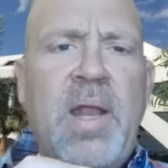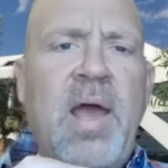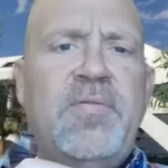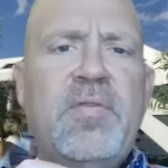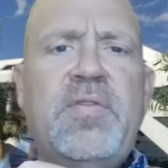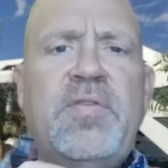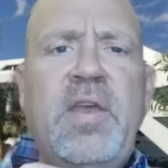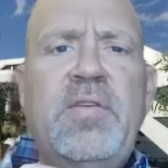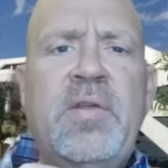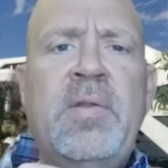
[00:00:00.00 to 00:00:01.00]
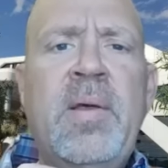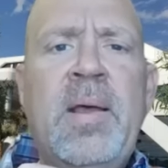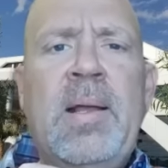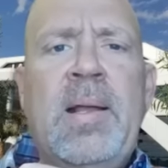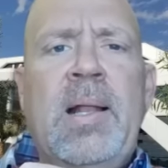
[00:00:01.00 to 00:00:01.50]
But after the season,
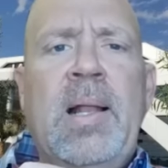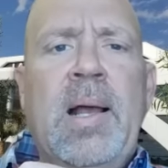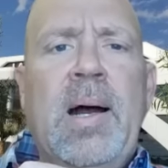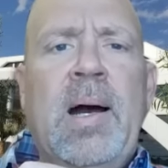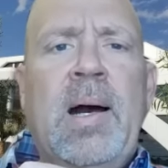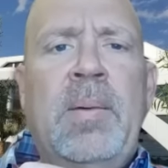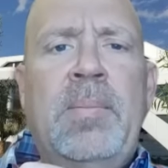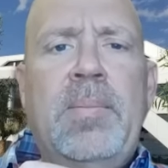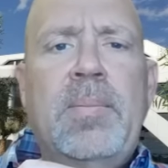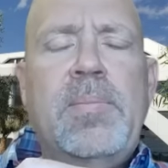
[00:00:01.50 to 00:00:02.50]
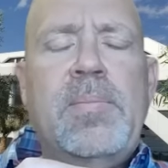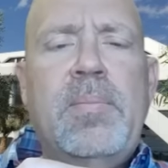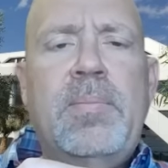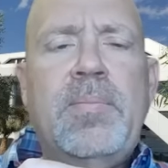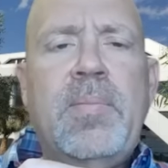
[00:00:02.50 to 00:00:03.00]

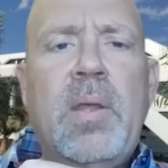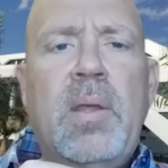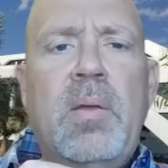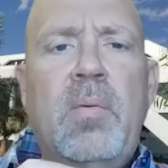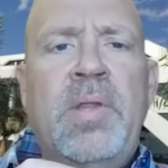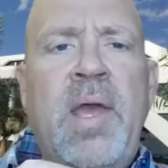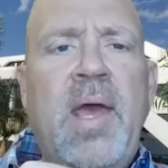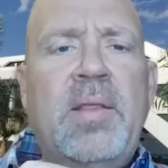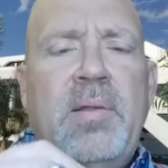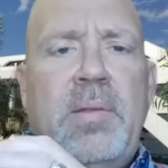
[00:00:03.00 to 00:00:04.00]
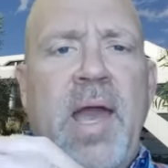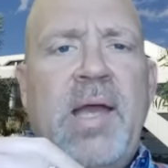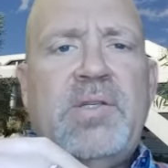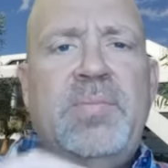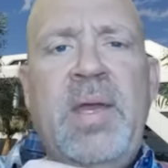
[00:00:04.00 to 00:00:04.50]
when they had the
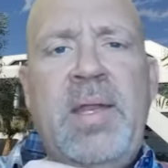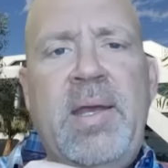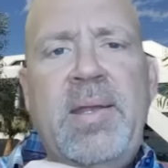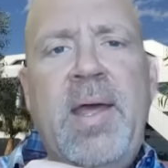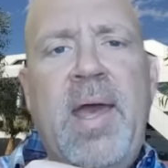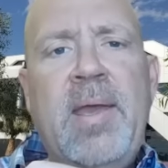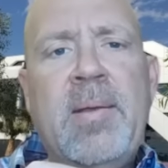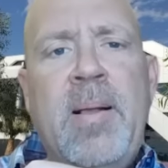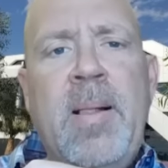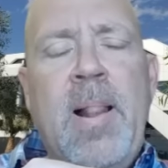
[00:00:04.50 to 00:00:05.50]
last media day,